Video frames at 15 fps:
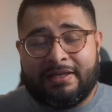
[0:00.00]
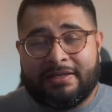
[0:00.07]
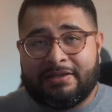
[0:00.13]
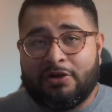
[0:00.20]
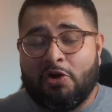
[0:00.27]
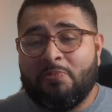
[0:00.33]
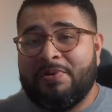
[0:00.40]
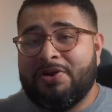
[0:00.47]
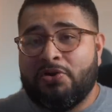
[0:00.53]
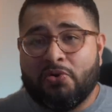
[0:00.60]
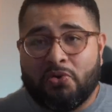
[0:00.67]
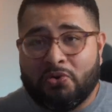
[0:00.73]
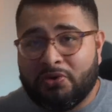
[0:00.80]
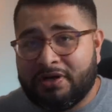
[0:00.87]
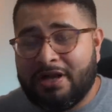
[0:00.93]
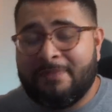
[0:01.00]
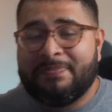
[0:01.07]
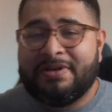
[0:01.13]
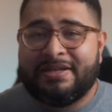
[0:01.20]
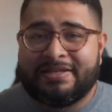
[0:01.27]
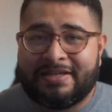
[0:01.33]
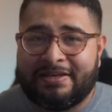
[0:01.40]
like the open door
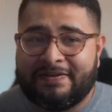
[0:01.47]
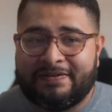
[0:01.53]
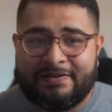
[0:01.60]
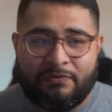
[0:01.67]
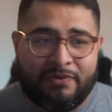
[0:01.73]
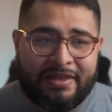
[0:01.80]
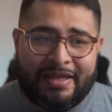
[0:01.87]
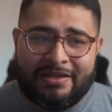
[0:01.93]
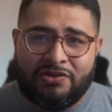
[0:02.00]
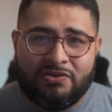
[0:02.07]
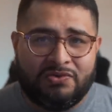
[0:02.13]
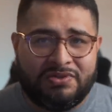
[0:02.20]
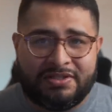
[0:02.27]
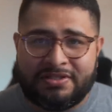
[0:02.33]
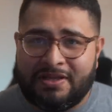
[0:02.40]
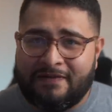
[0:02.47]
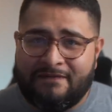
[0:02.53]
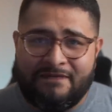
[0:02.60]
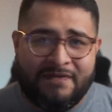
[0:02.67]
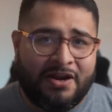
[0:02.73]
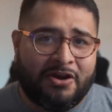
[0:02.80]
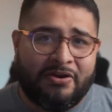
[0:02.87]
companies, kind of where they do just a
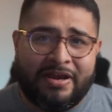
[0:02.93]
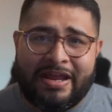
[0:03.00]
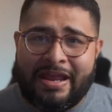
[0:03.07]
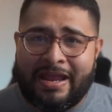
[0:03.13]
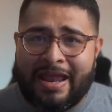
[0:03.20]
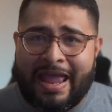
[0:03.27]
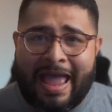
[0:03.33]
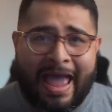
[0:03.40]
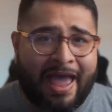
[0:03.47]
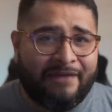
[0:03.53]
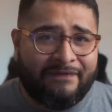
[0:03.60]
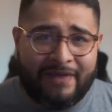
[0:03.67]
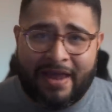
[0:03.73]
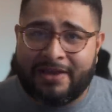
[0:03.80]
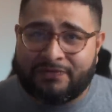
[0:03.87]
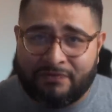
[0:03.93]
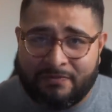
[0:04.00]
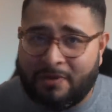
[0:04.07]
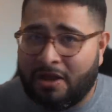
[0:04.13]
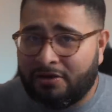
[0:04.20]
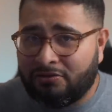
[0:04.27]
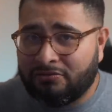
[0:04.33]
very half-ass
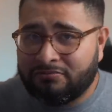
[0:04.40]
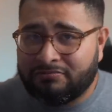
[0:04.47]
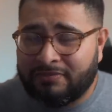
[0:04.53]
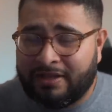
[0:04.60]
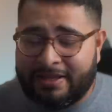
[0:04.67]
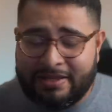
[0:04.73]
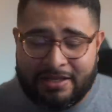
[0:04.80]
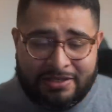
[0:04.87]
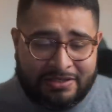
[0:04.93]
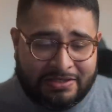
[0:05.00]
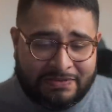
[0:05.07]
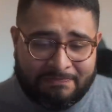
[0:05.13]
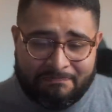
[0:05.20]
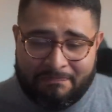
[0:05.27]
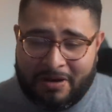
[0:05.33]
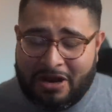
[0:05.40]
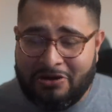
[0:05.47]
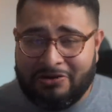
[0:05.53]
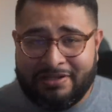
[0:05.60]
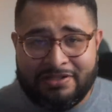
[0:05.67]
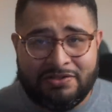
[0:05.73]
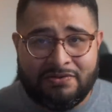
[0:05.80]
remodel, and they just
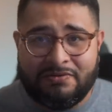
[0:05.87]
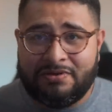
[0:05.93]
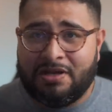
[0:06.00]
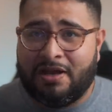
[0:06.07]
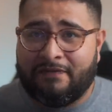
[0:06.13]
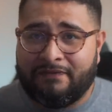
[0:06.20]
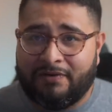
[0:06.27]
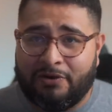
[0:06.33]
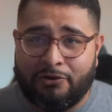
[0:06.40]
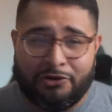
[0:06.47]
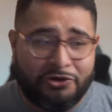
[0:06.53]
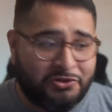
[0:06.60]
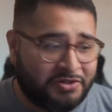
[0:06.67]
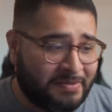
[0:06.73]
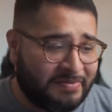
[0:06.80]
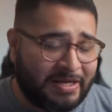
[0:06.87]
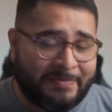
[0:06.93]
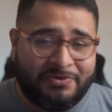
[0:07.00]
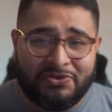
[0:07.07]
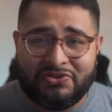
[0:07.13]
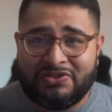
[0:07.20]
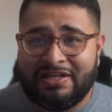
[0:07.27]
barely do enough. Or you
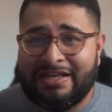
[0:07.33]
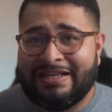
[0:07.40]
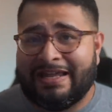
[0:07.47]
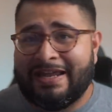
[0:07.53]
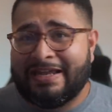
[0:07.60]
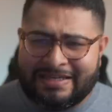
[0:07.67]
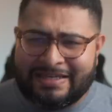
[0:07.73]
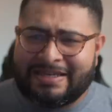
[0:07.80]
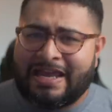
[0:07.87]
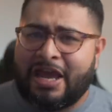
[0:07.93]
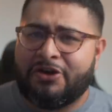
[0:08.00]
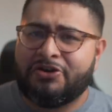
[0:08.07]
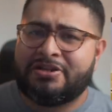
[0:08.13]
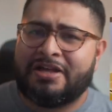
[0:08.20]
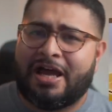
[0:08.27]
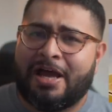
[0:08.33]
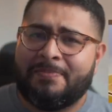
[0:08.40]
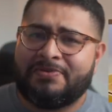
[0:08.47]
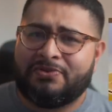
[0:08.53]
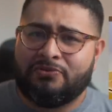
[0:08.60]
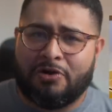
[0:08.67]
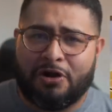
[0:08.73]
sometimes you'll see like the
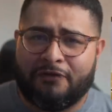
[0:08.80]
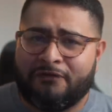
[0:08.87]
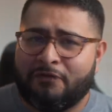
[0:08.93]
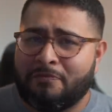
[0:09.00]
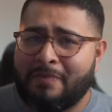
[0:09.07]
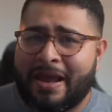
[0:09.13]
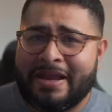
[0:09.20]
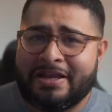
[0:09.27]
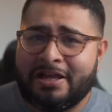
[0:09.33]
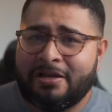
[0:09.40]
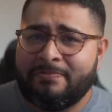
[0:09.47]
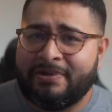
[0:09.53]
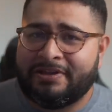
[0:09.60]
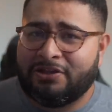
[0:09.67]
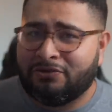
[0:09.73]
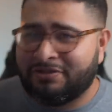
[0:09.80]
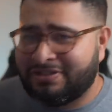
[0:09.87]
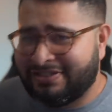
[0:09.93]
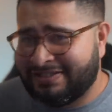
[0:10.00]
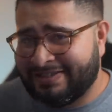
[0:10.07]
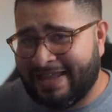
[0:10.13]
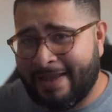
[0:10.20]
countertops who are from mica, but they'll
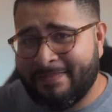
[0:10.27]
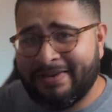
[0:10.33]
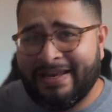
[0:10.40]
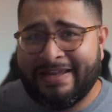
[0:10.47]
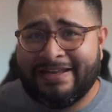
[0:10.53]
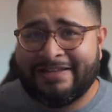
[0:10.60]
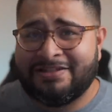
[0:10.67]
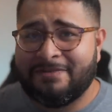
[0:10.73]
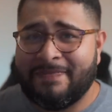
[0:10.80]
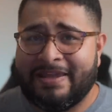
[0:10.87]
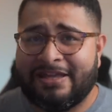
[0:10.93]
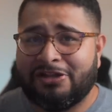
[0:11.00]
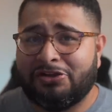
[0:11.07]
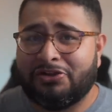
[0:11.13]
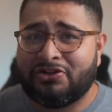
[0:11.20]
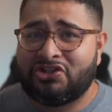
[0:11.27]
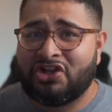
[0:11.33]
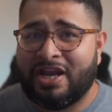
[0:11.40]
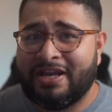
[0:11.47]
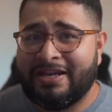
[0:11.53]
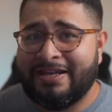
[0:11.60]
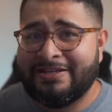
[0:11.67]
just laminate it to make it look
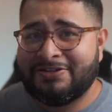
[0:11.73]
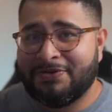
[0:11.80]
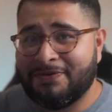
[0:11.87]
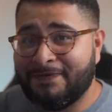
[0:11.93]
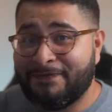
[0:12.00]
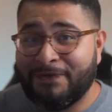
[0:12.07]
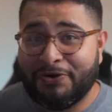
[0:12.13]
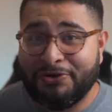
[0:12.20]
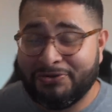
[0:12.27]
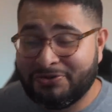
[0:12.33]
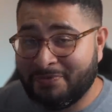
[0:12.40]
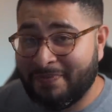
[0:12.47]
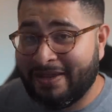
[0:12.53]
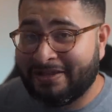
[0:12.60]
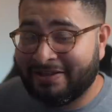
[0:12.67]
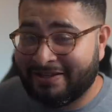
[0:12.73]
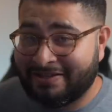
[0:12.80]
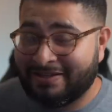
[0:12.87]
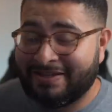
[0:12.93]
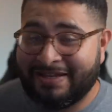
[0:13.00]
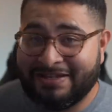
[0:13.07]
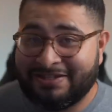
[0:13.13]
shiny. So the photos will make like
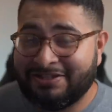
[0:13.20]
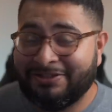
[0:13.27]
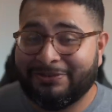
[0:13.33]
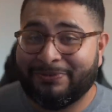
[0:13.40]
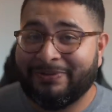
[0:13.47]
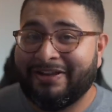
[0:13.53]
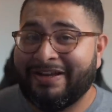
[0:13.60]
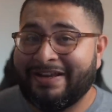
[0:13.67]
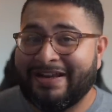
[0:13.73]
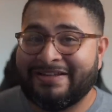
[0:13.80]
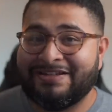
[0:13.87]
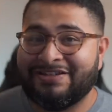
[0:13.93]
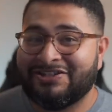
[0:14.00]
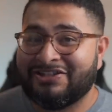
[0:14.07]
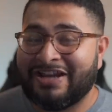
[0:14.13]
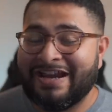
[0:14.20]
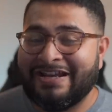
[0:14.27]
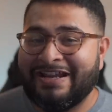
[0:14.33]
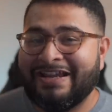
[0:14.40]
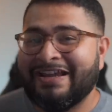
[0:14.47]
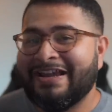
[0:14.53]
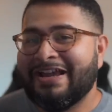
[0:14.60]
the kitchen look really nice and
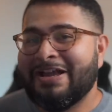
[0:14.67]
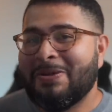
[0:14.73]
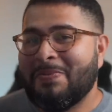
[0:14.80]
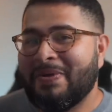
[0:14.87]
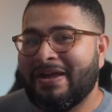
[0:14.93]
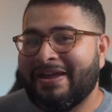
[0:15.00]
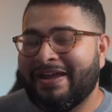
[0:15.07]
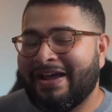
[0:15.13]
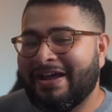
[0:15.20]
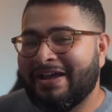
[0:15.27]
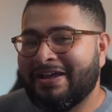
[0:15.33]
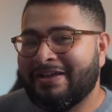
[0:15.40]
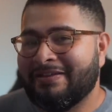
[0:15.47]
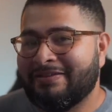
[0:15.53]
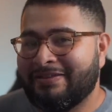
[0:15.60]
shiny, but uh,